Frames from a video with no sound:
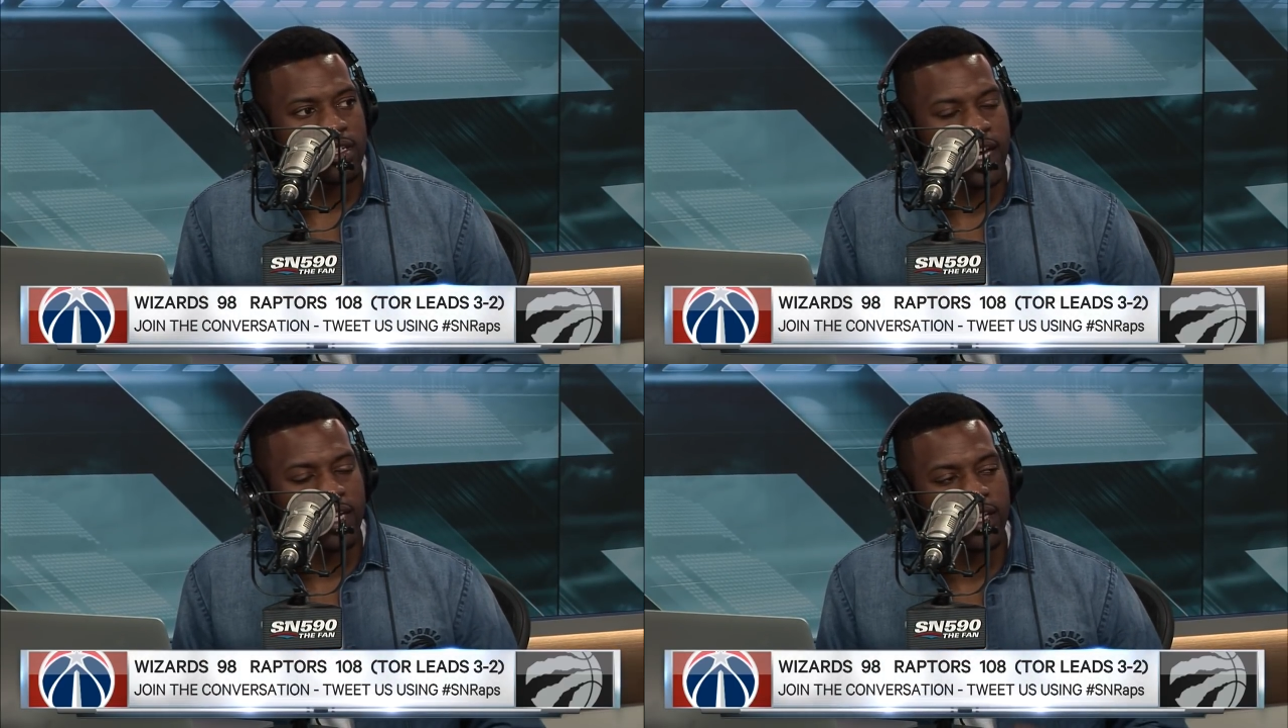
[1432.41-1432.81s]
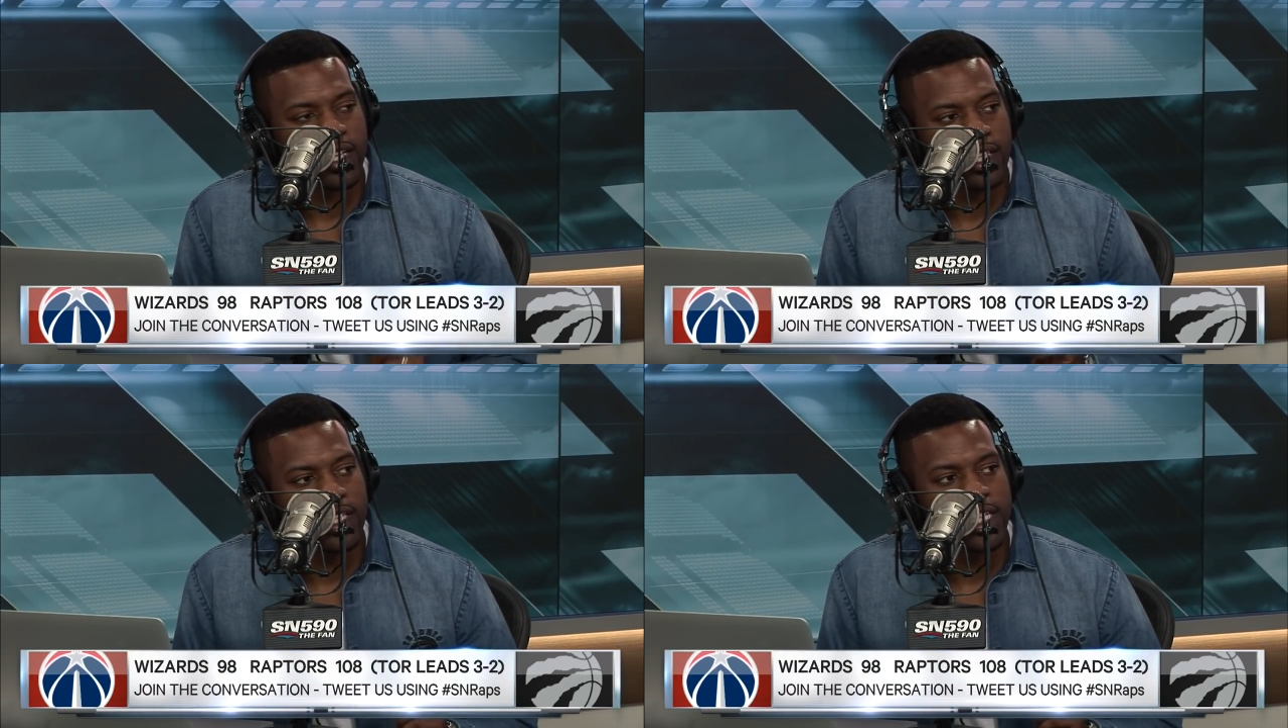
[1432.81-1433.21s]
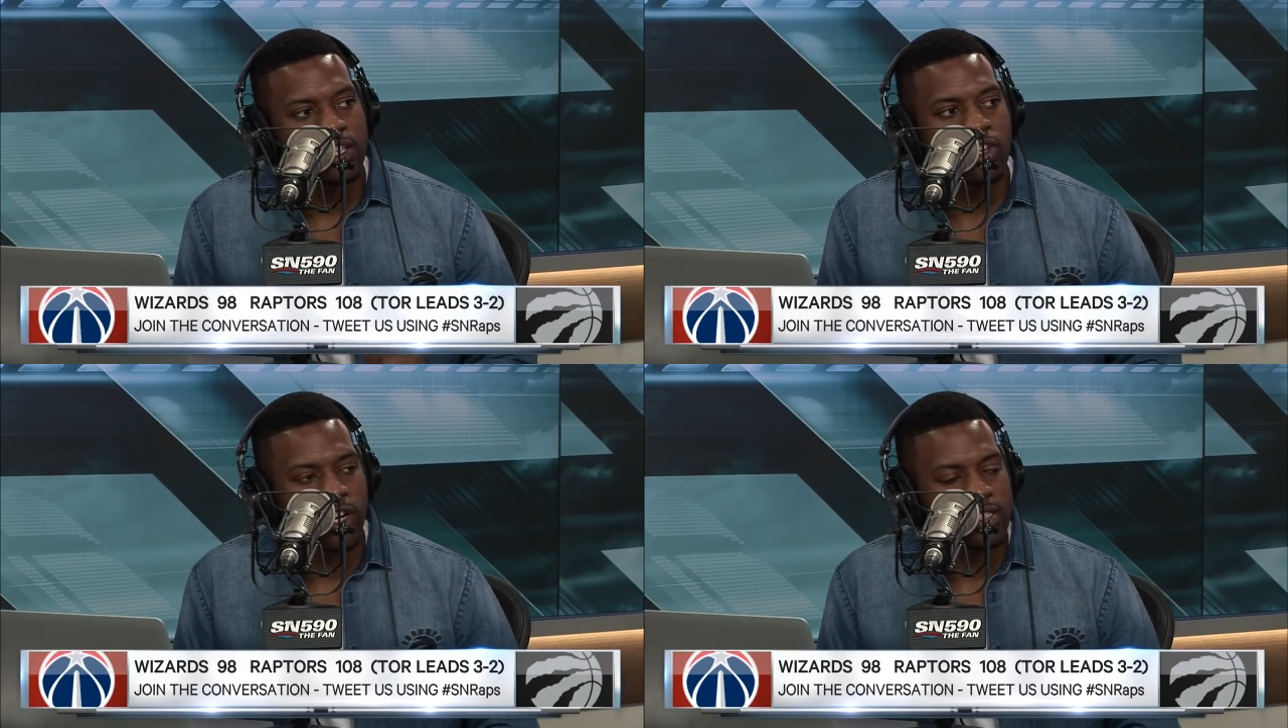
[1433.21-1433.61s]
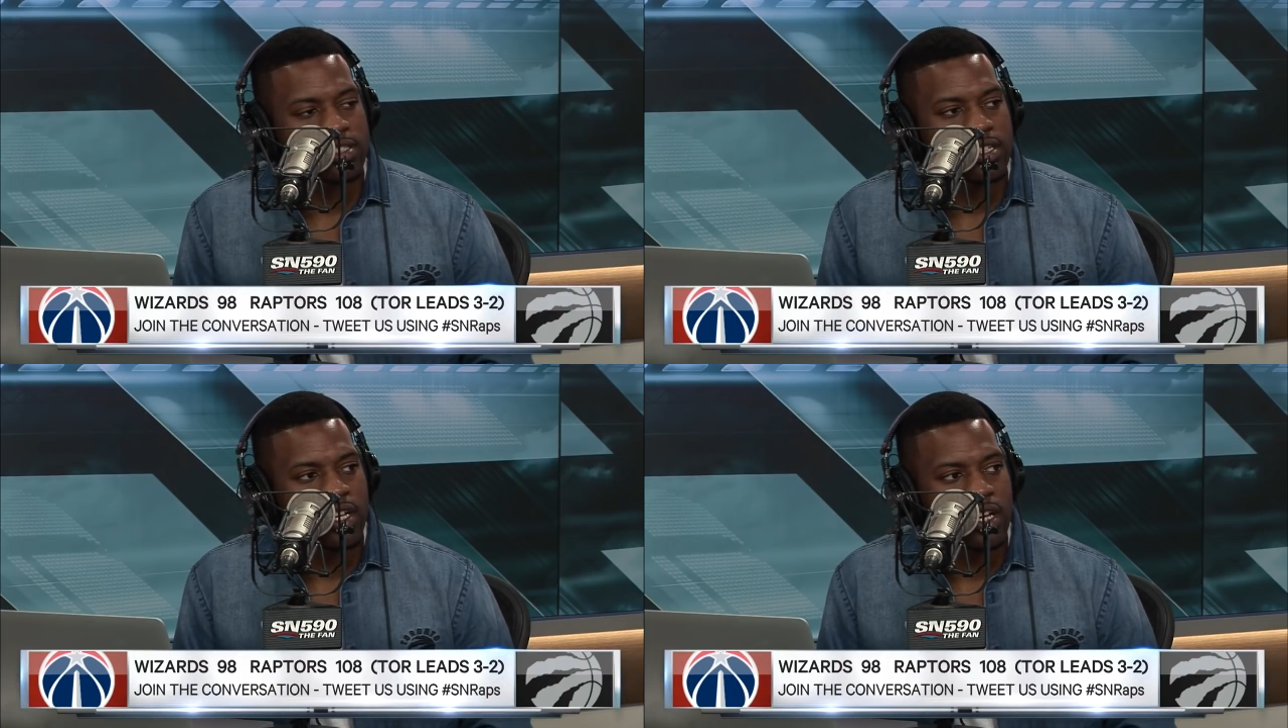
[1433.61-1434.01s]
I had a lot of clean
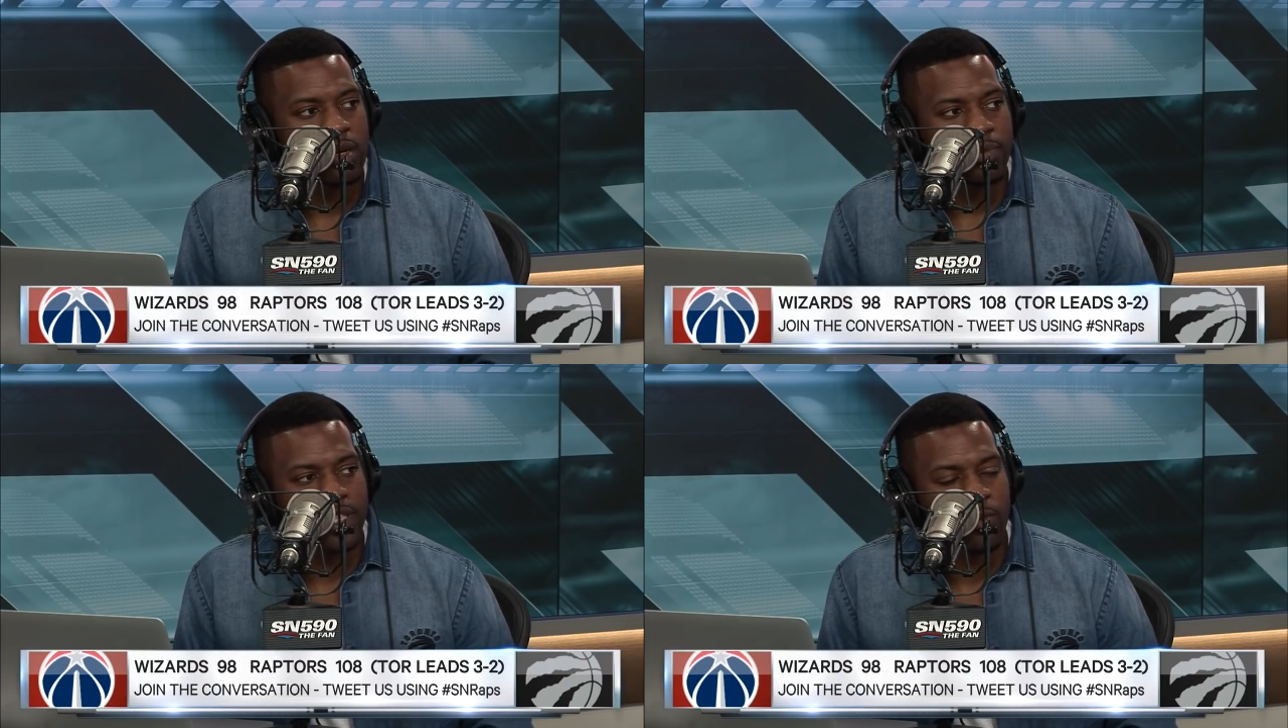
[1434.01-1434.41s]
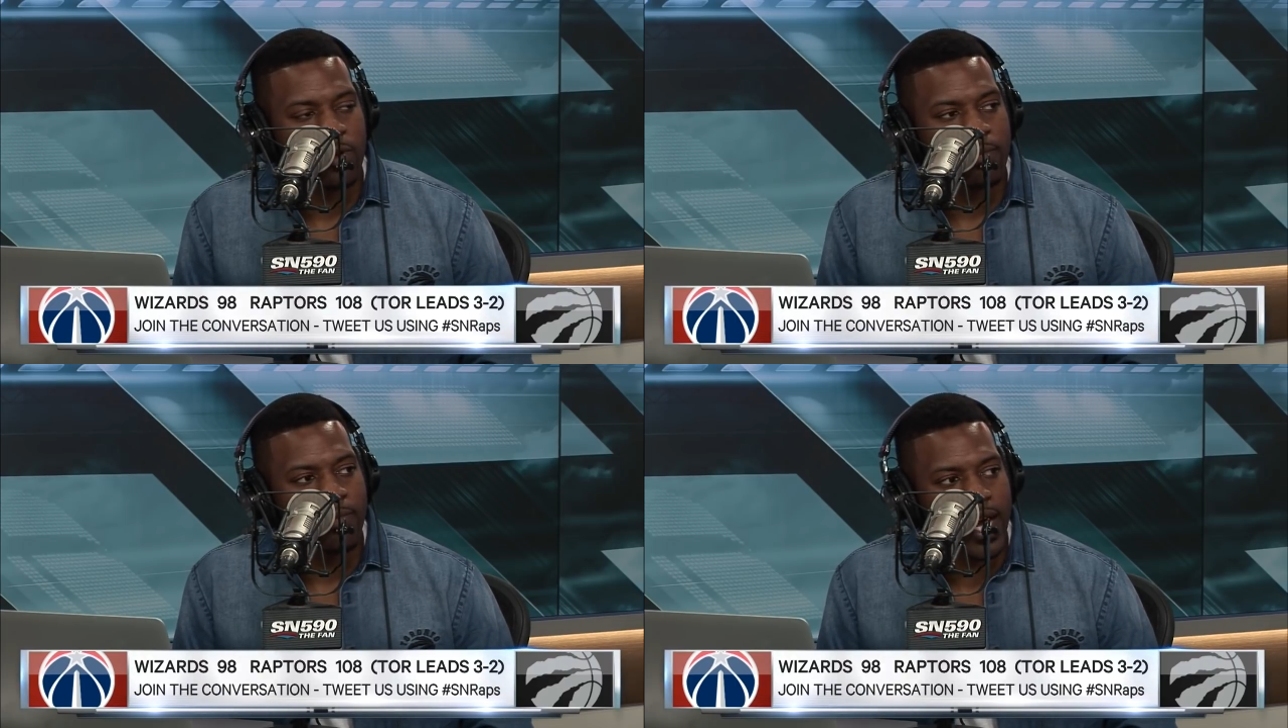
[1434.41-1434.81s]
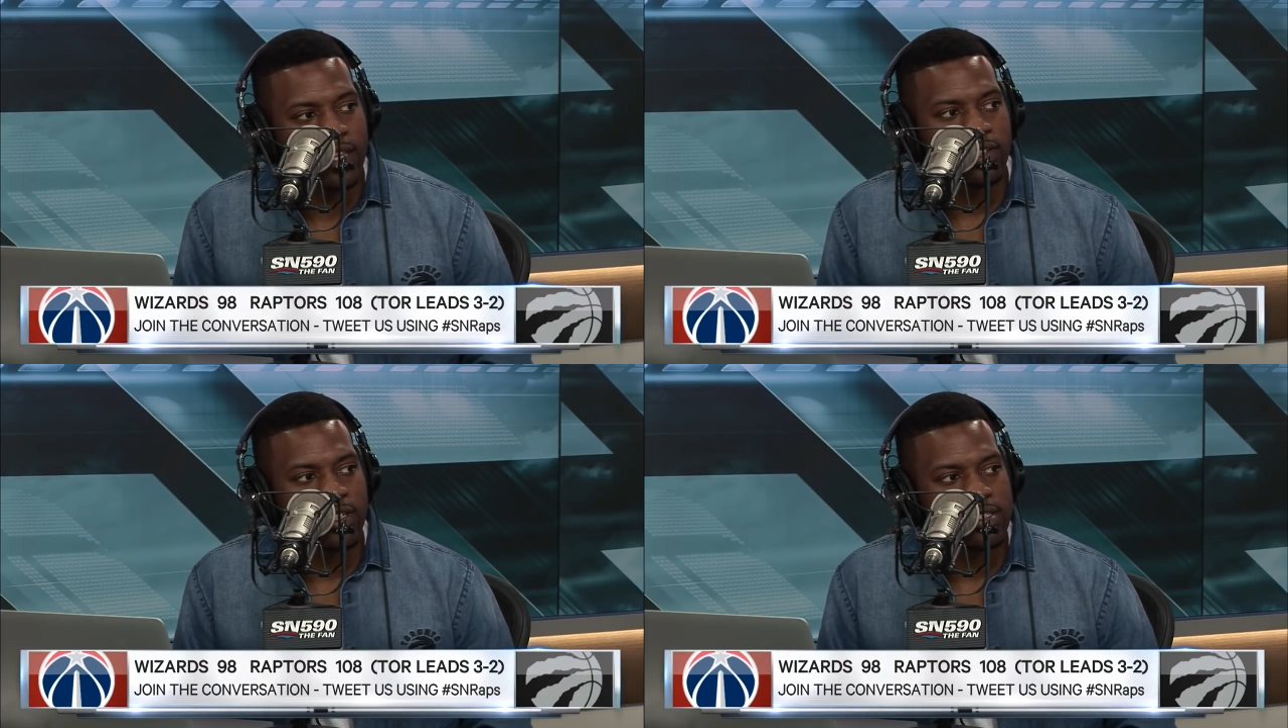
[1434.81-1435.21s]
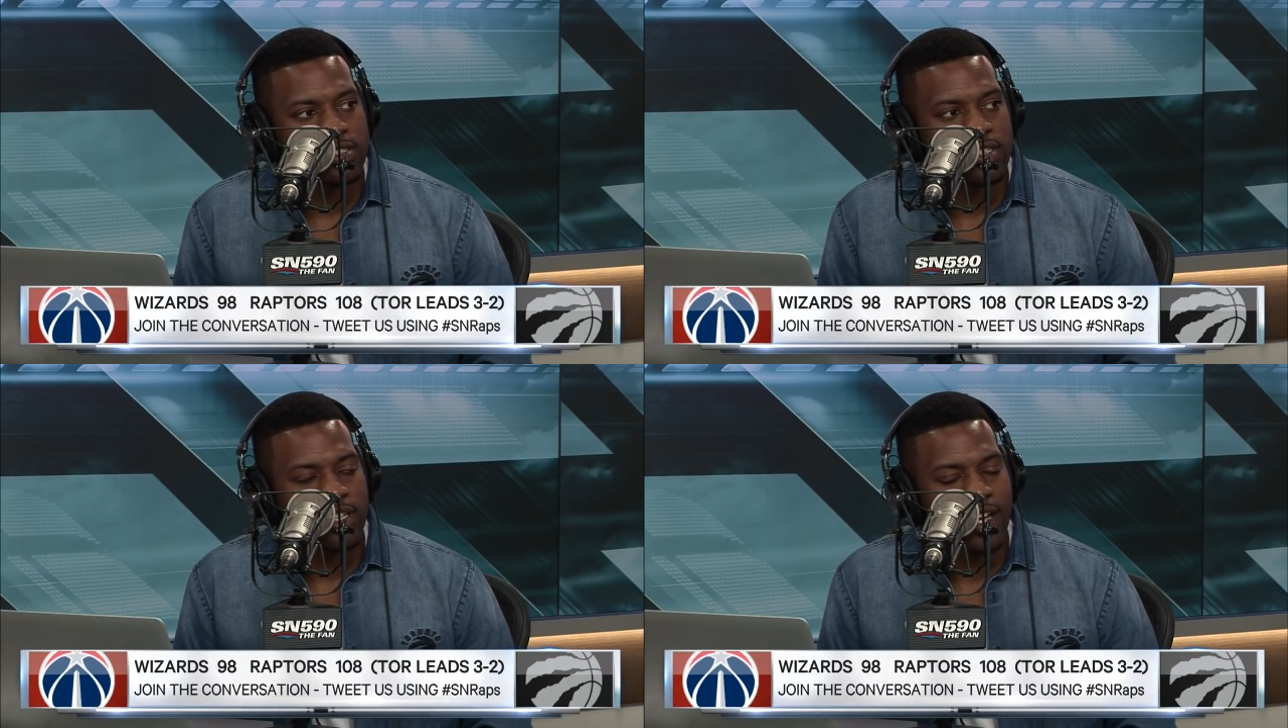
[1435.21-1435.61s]
looks, but they weren't my looks.